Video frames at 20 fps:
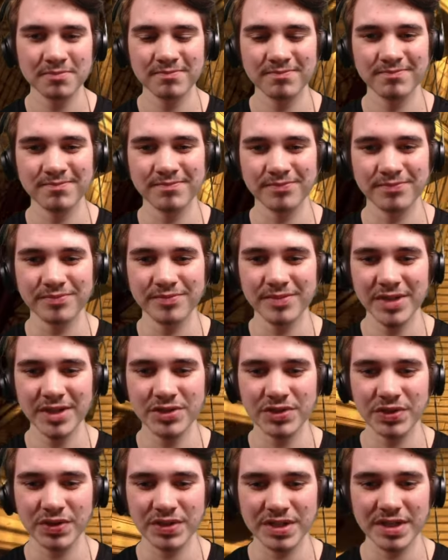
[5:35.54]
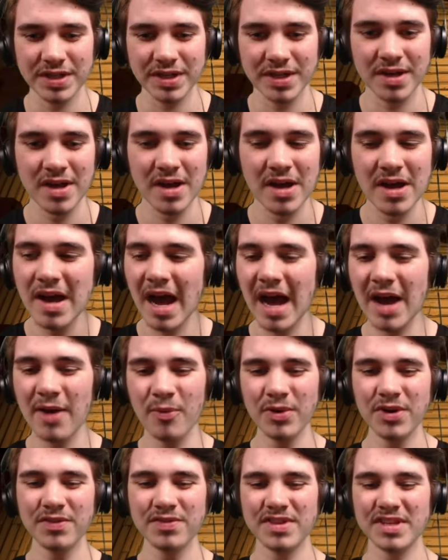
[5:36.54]
Hmm, interesting. I
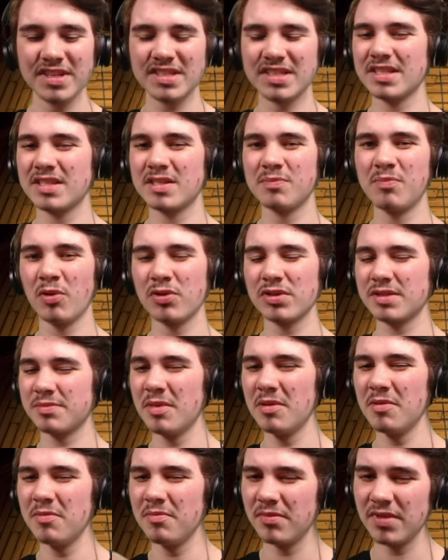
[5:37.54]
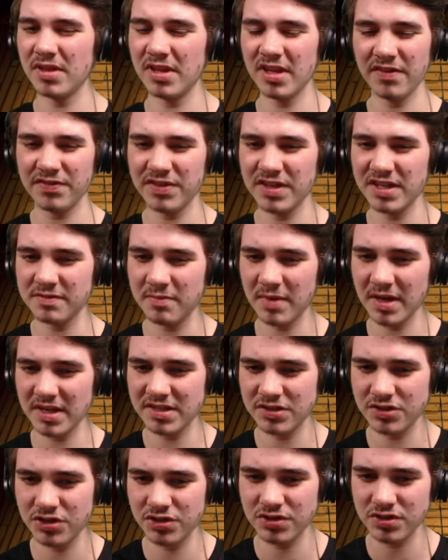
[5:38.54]
wonder if this is supposed to be, if these
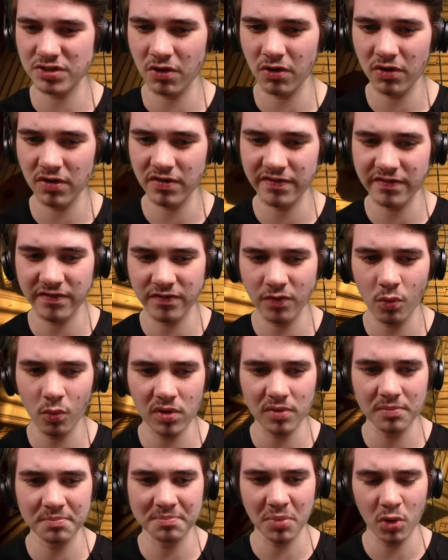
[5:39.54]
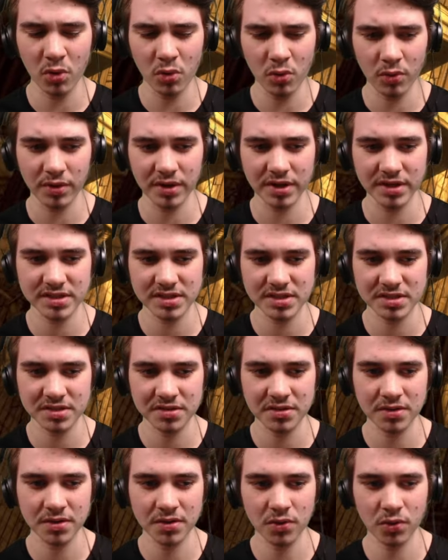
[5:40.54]
messages are for Boris,
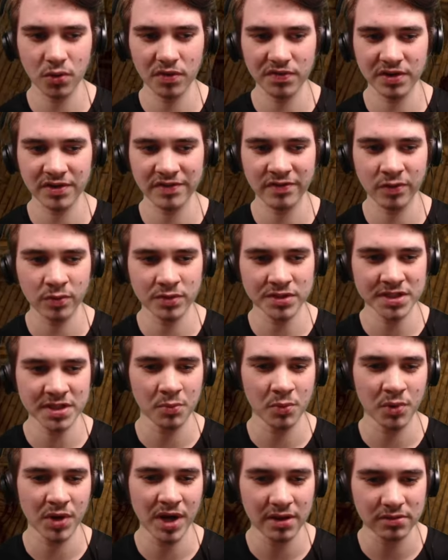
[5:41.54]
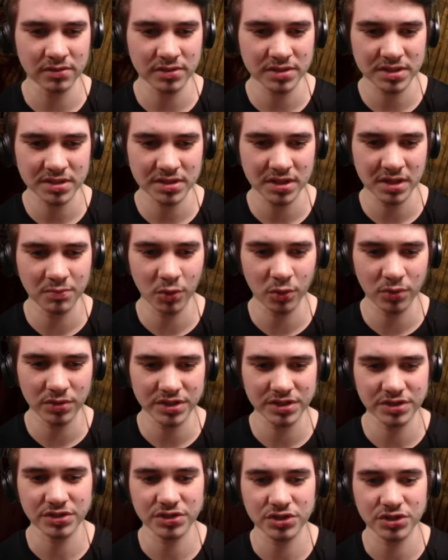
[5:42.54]
or if they're for someone else, and
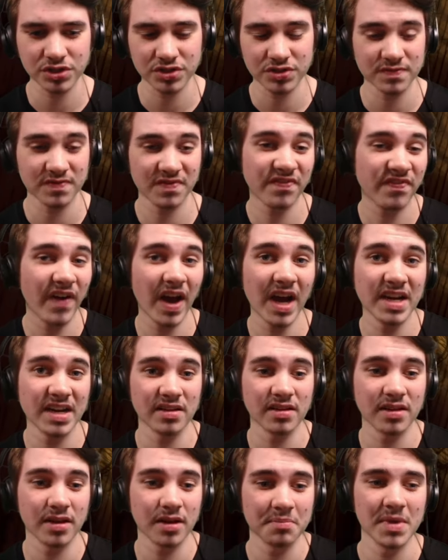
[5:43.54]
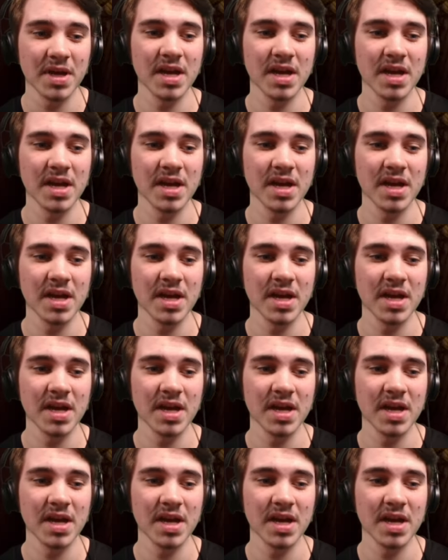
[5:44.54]
Boris is just finding them